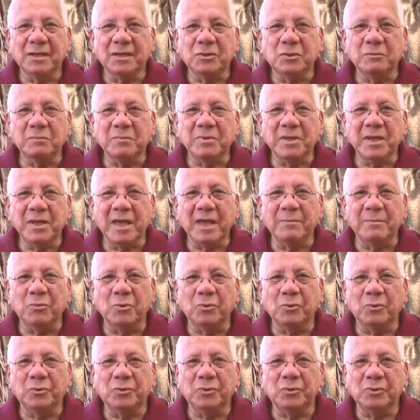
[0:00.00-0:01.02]
and to be
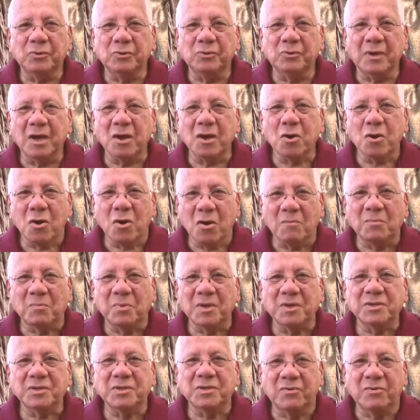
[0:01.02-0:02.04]
able to
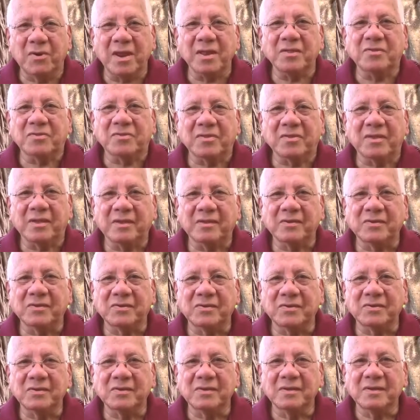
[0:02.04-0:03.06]
accomplish great
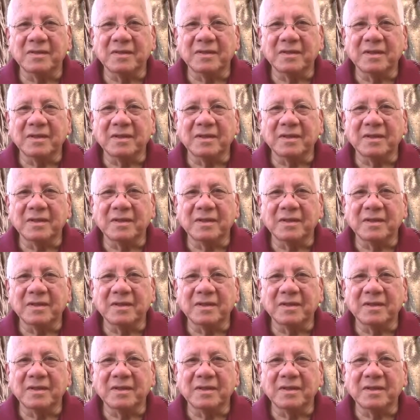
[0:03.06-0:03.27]
things